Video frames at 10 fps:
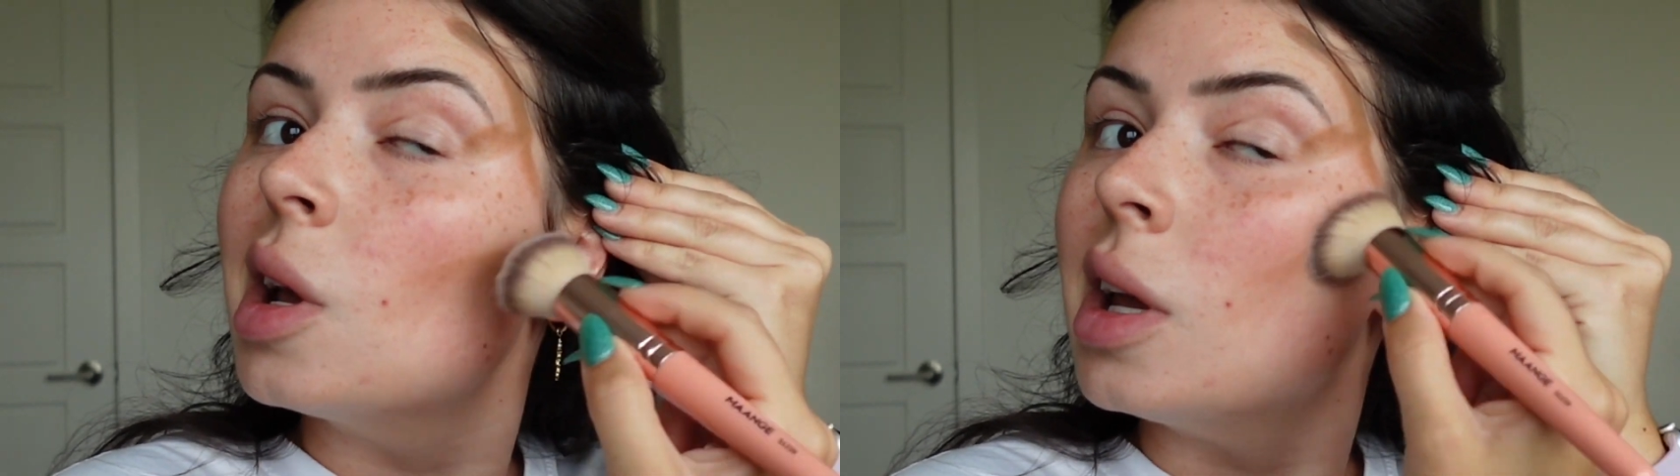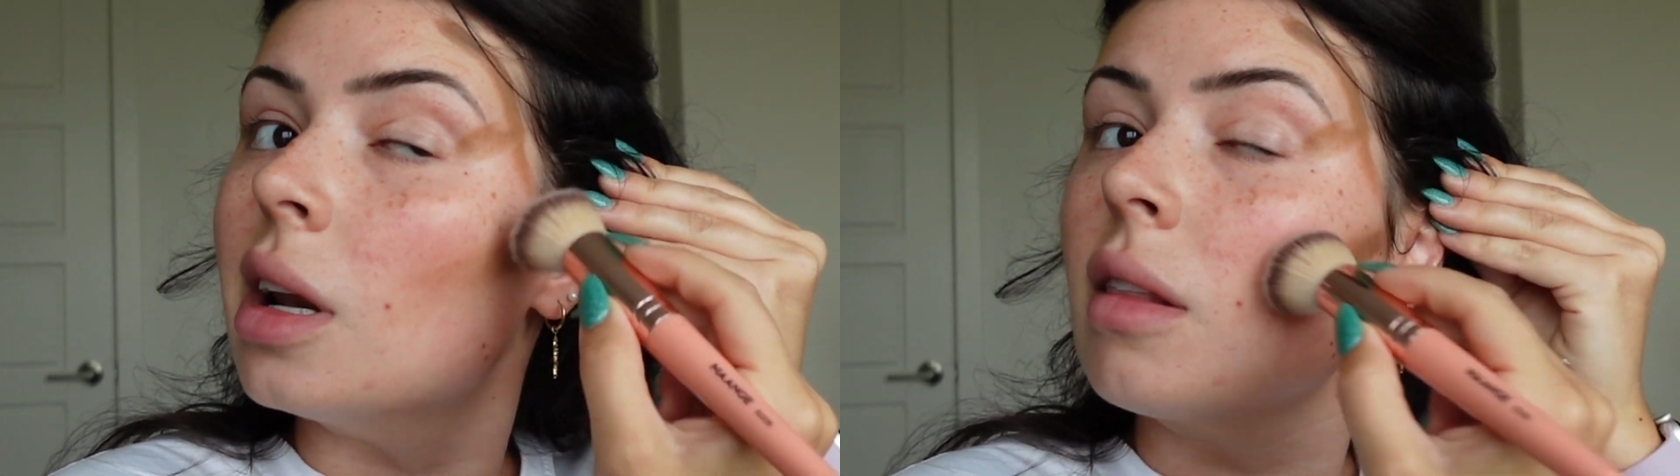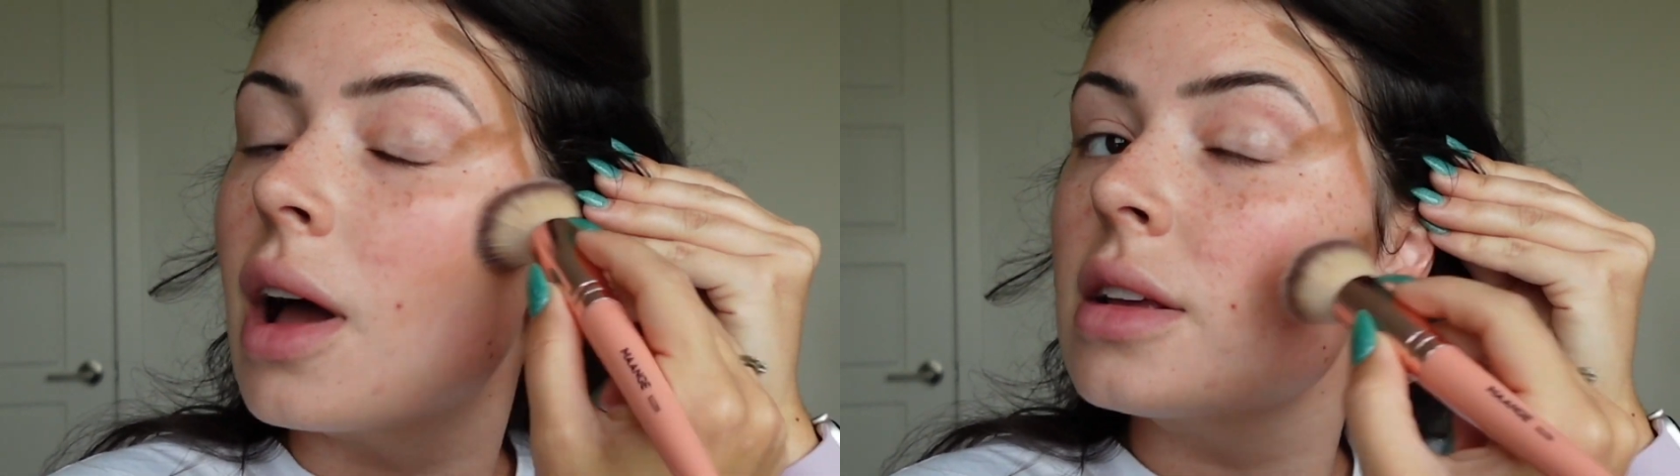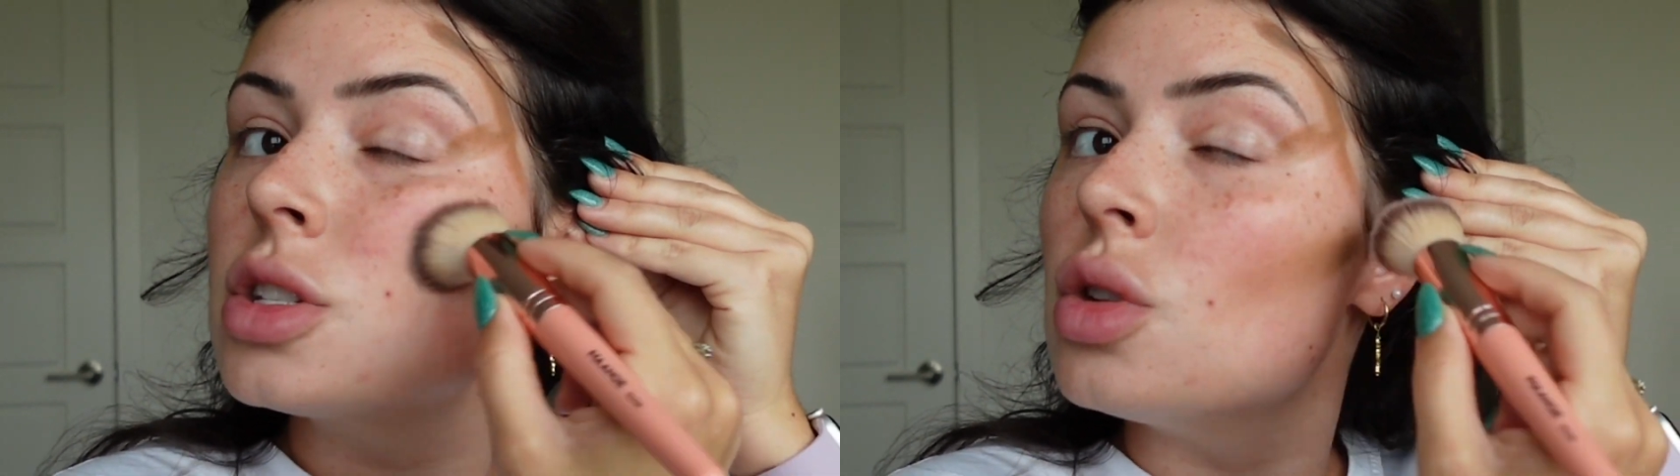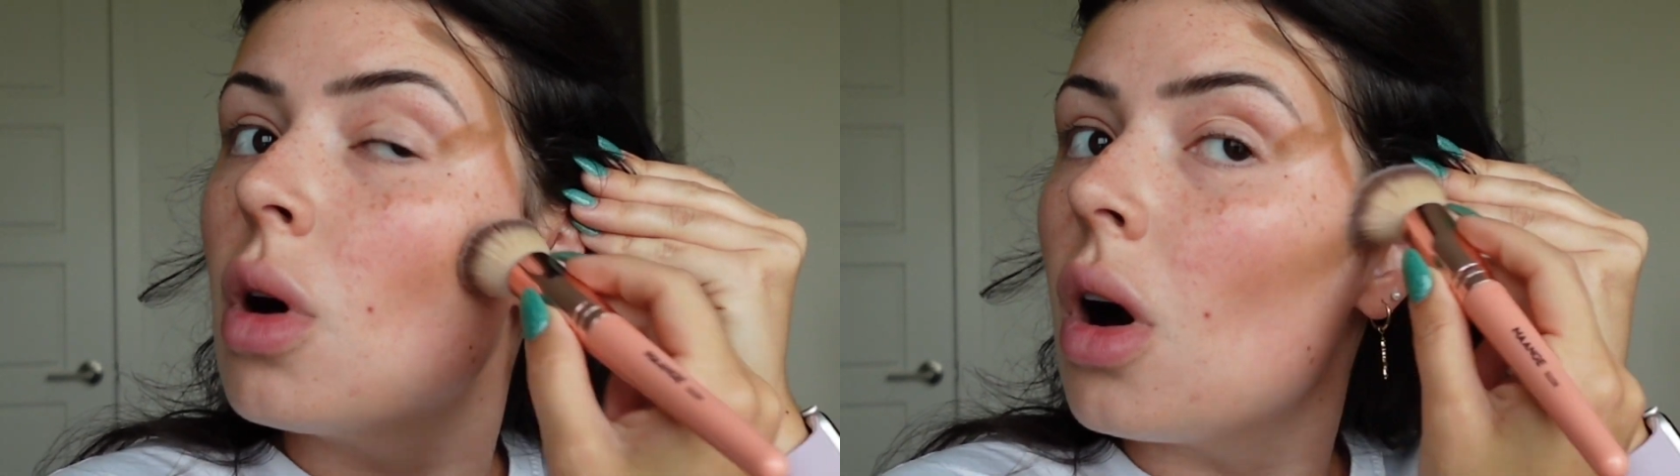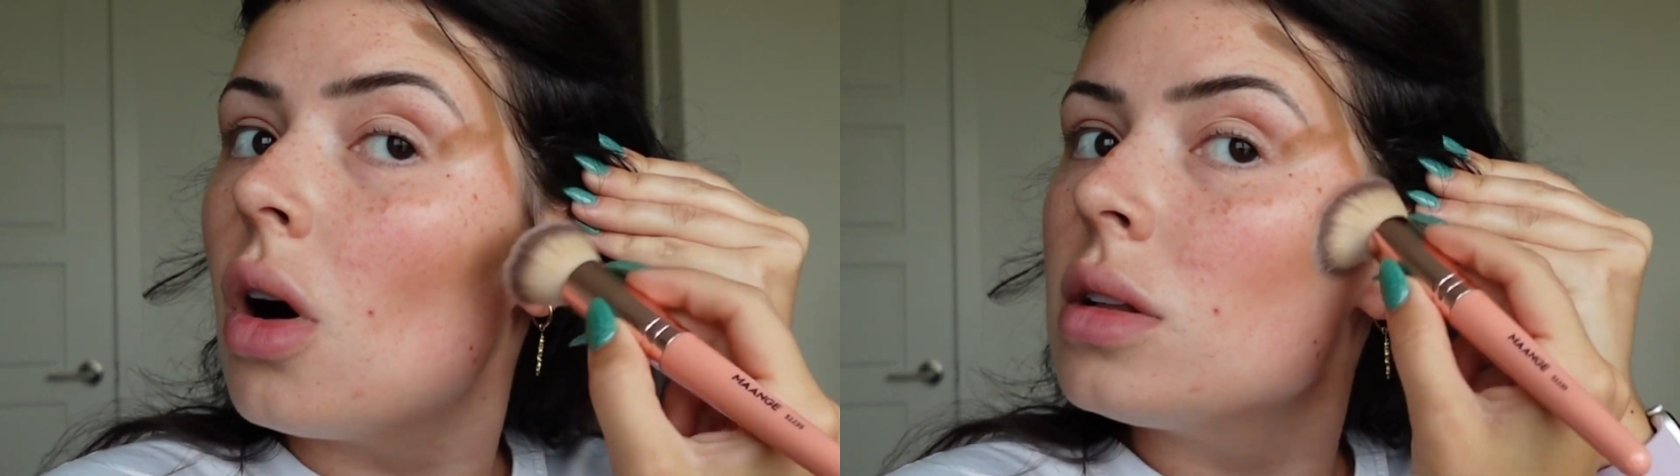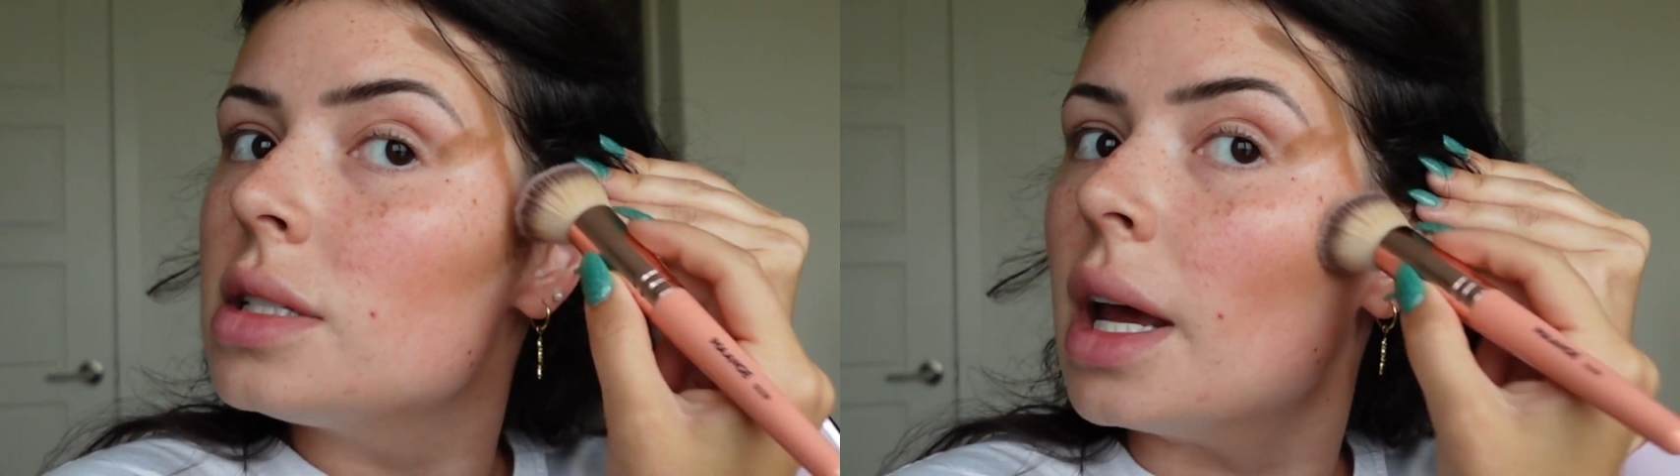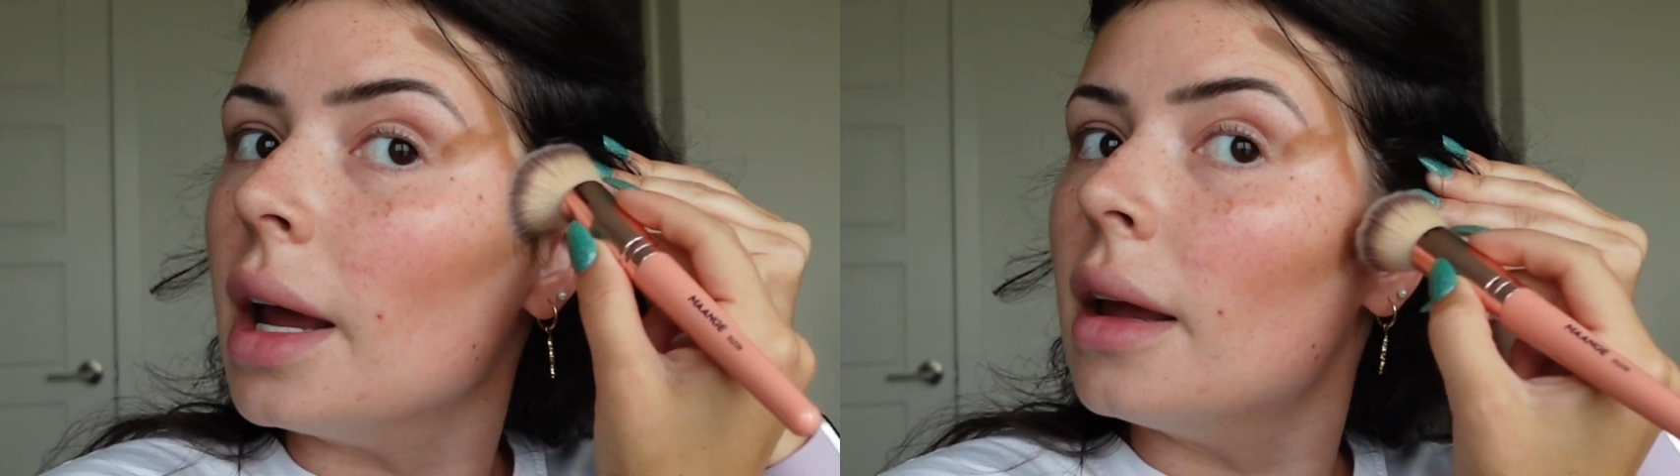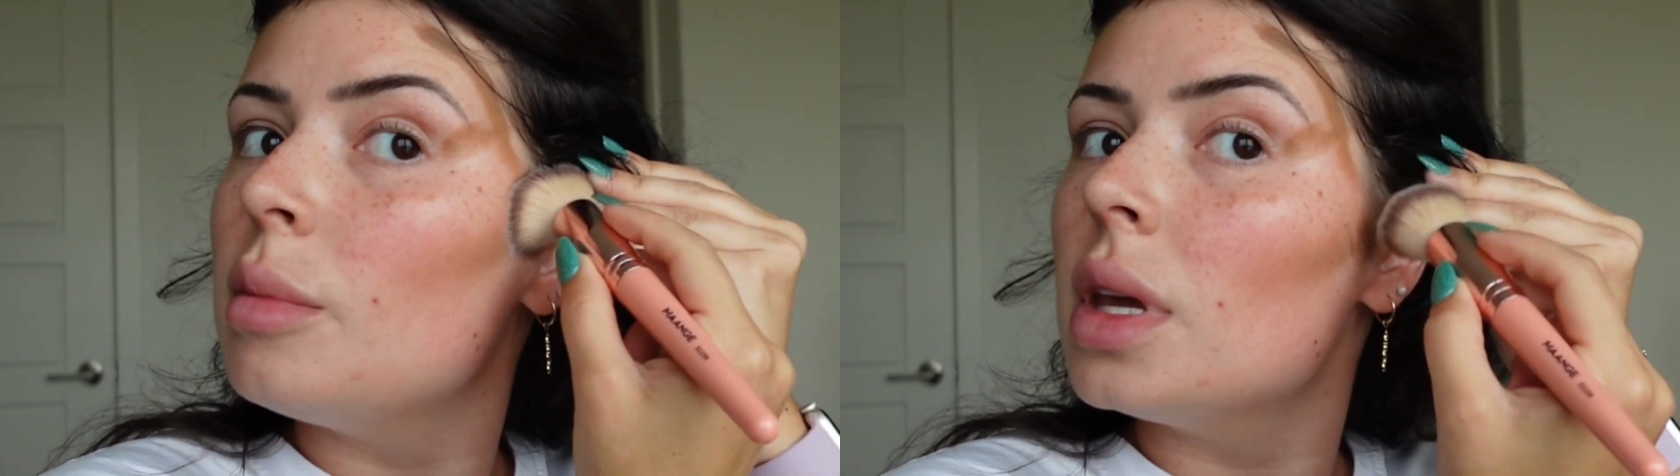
It'll last you all day